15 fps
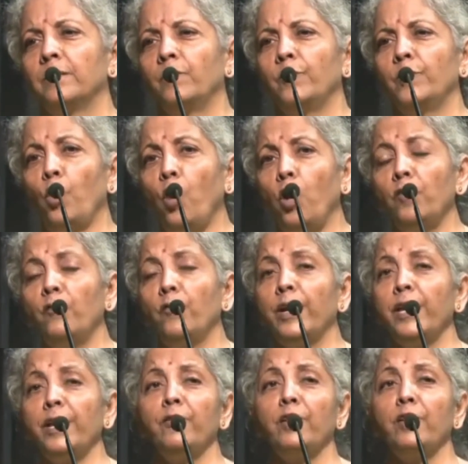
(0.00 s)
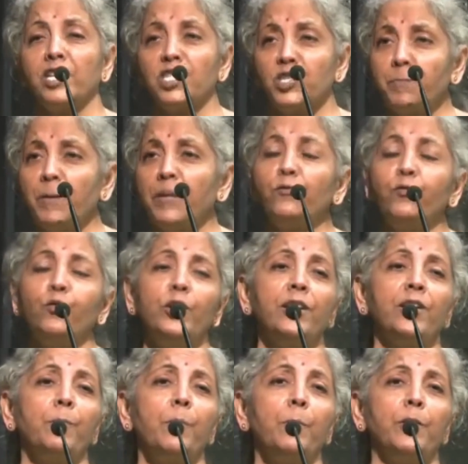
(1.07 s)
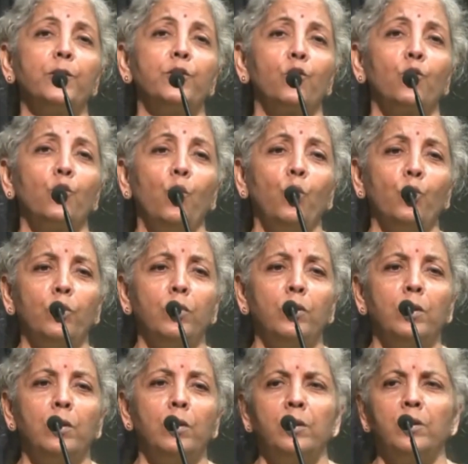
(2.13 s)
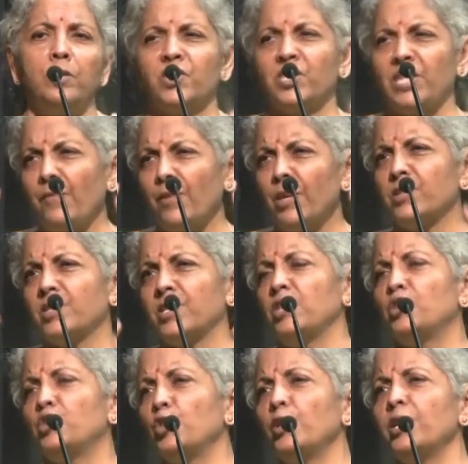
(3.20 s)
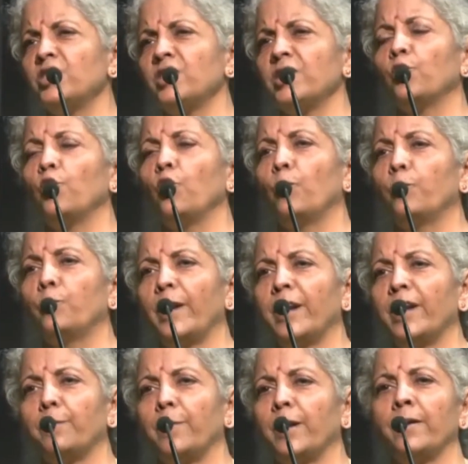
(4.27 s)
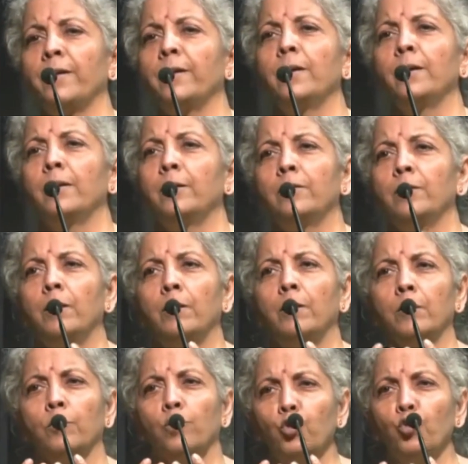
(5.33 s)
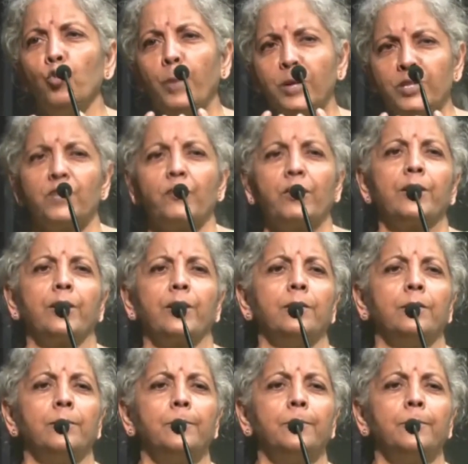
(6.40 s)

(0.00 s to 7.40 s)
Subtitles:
We all very respectfully remember the role several centuries ago played by Guru Basavanna.